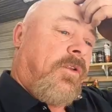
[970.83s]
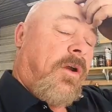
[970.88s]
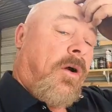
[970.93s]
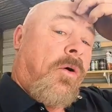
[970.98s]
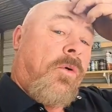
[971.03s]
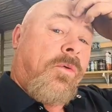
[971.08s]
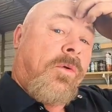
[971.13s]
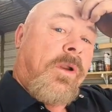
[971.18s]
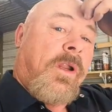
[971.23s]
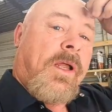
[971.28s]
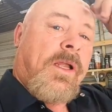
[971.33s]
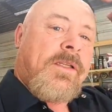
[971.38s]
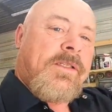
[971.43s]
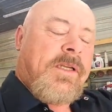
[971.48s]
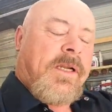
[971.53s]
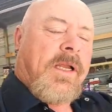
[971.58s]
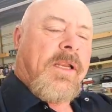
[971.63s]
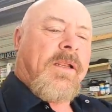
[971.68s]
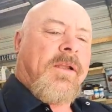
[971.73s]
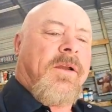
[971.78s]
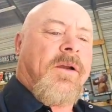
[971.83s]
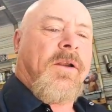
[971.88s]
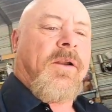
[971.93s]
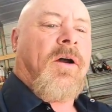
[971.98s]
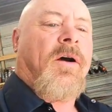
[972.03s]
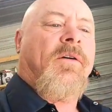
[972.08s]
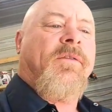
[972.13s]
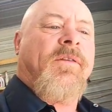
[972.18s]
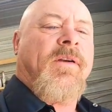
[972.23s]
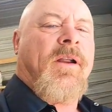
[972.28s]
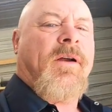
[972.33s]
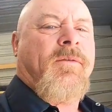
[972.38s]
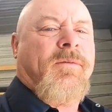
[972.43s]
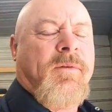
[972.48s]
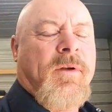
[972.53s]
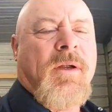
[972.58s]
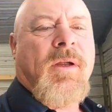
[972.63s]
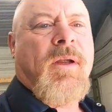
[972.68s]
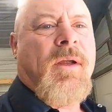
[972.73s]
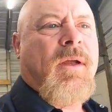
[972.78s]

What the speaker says: for the old lines I got to cut off, and I'll